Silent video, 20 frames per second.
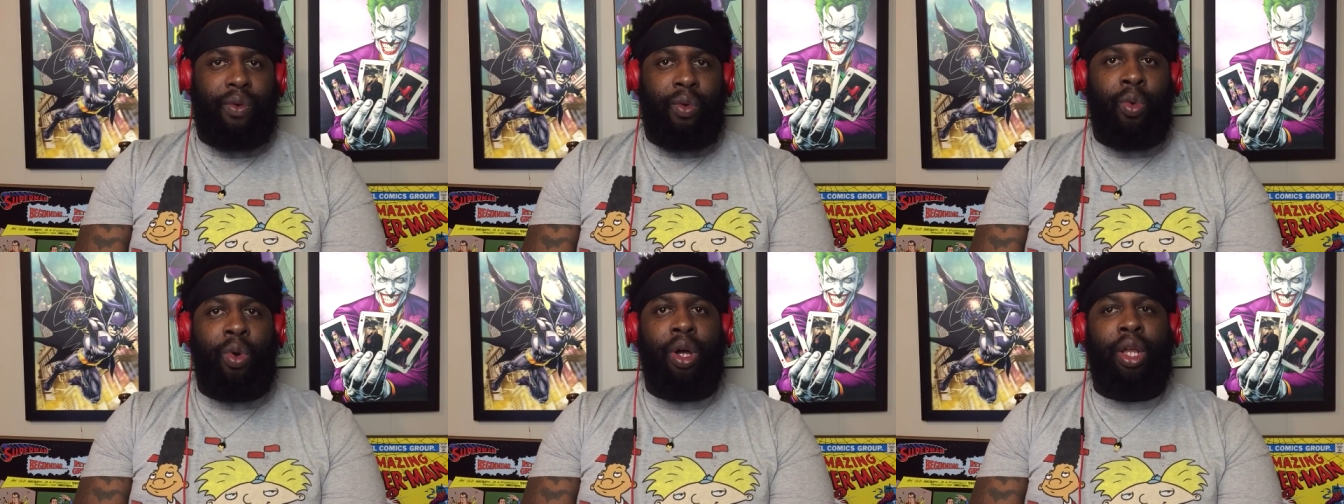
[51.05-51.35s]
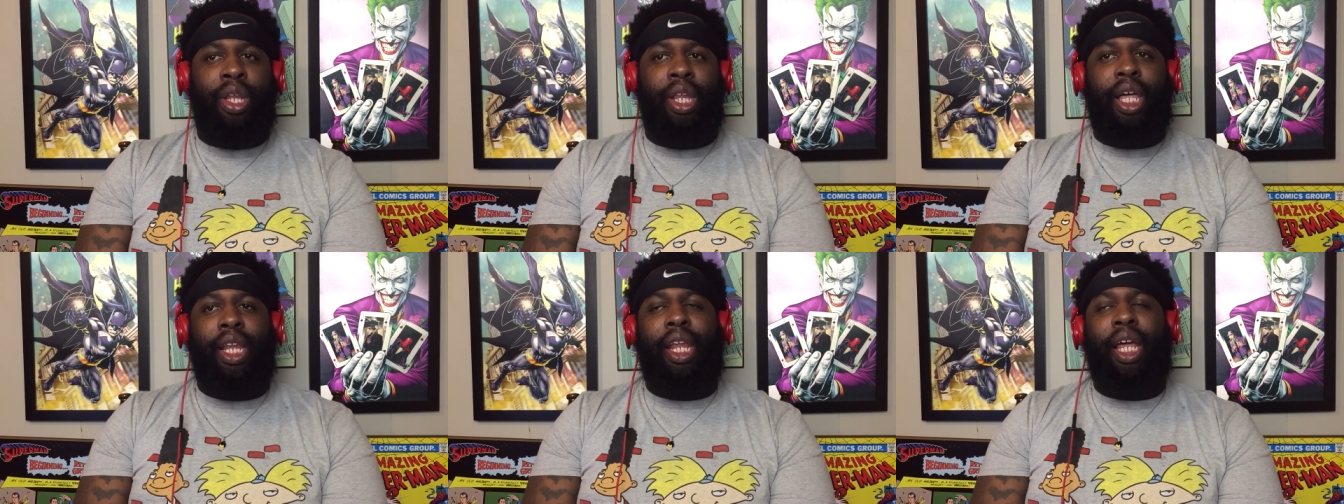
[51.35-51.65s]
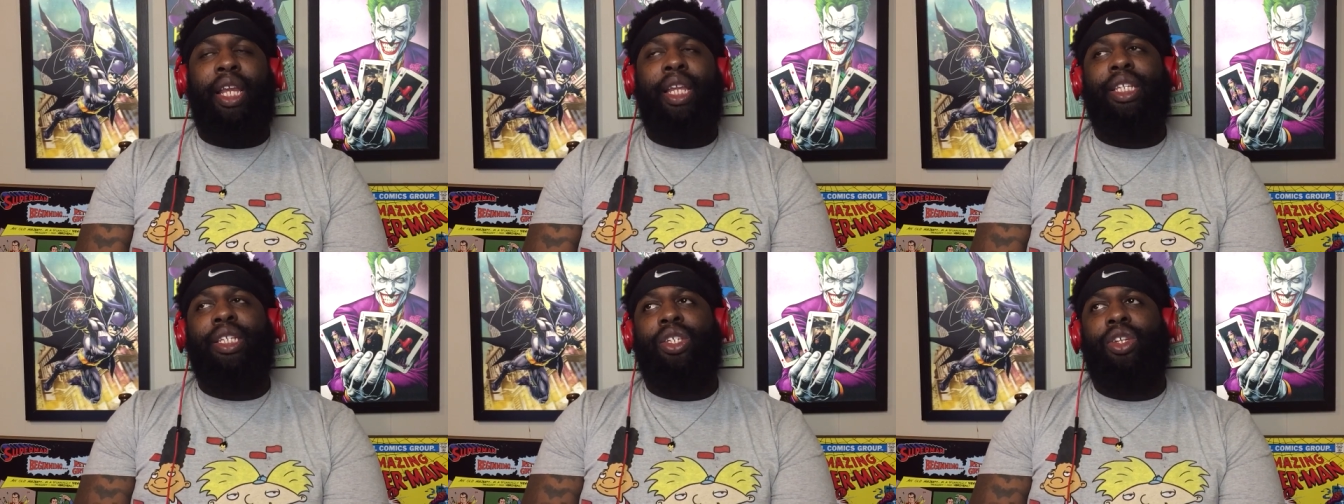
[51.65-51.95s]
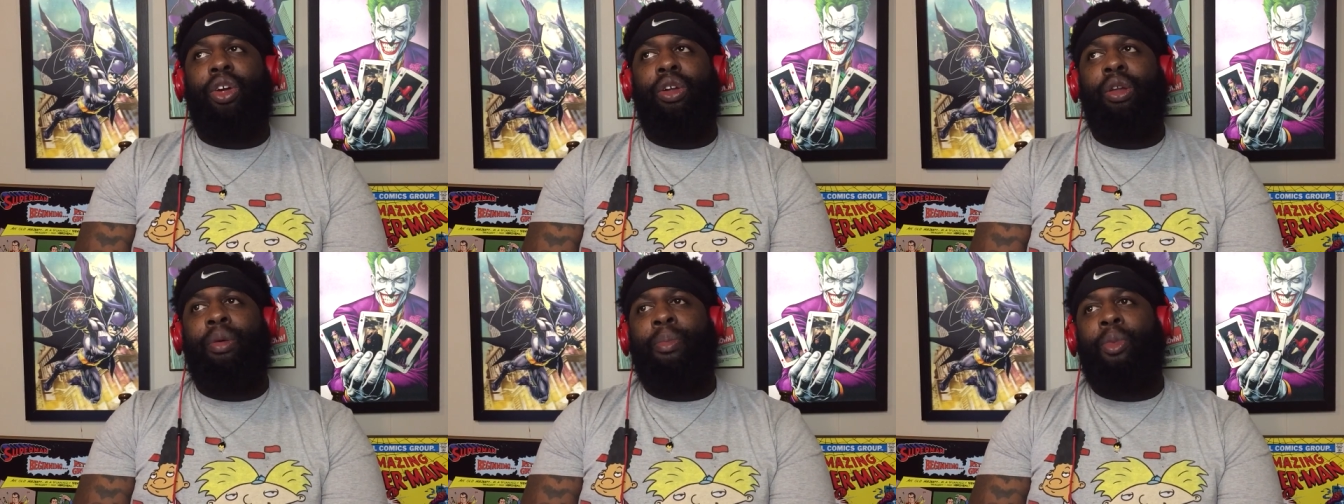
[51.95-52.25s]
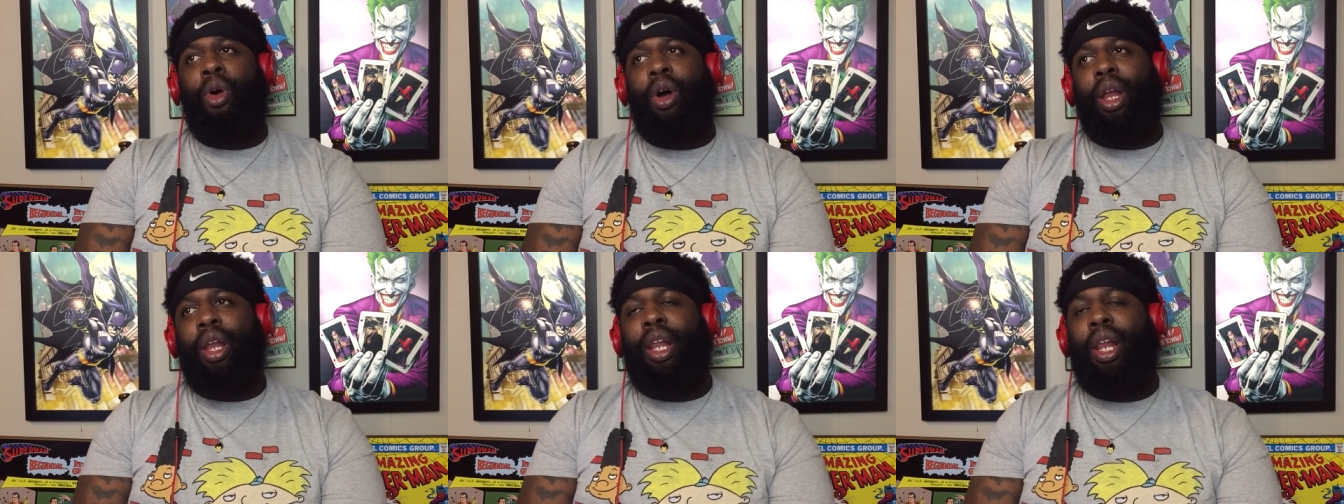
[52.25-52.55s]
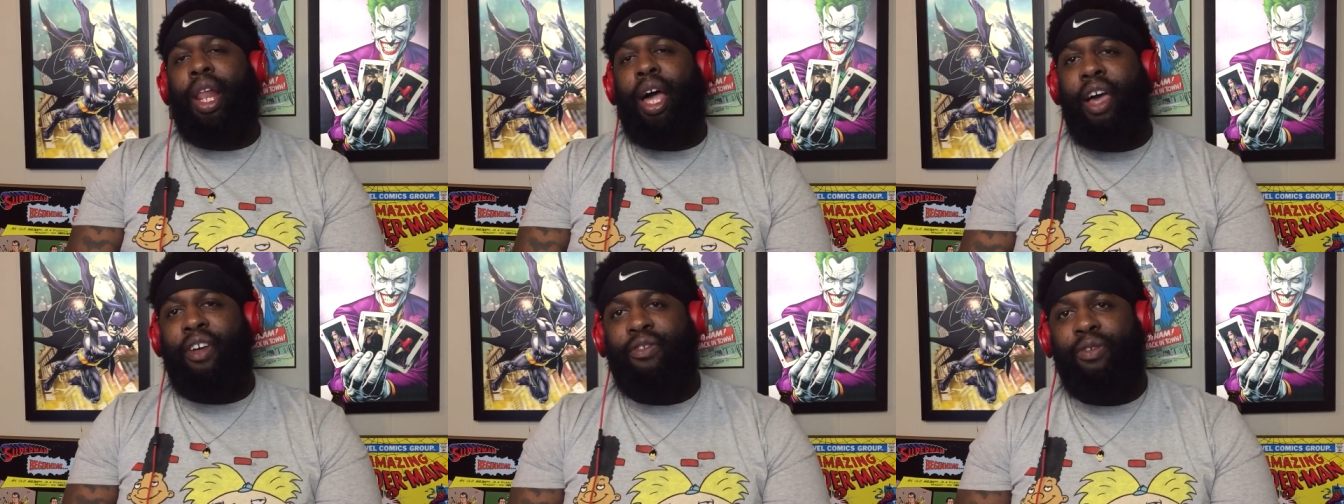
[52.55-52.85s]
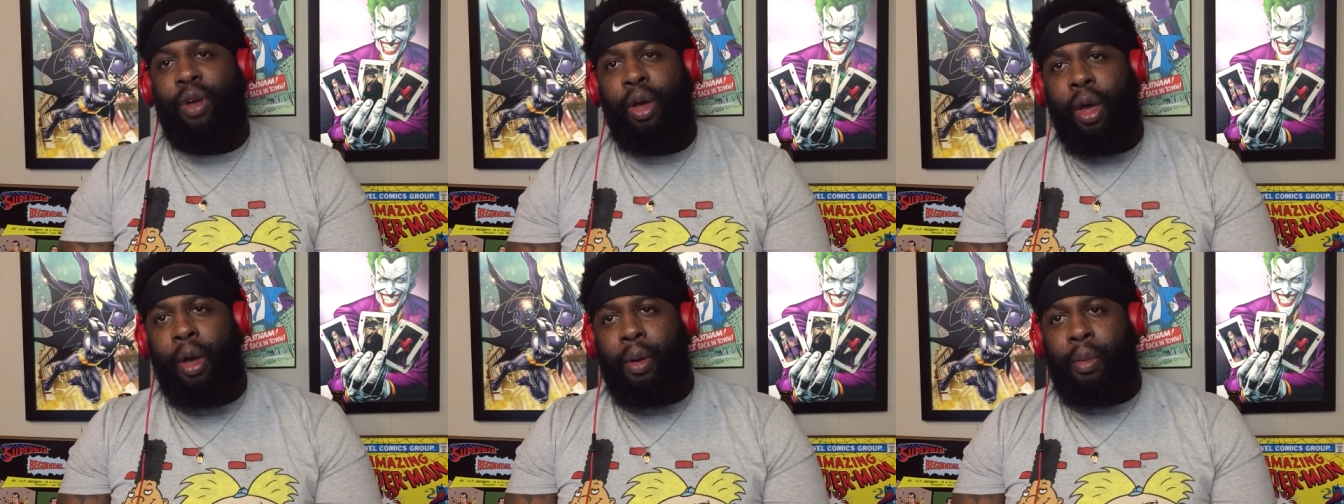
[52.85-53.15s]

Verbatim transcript: Well, not necessarily more out of life,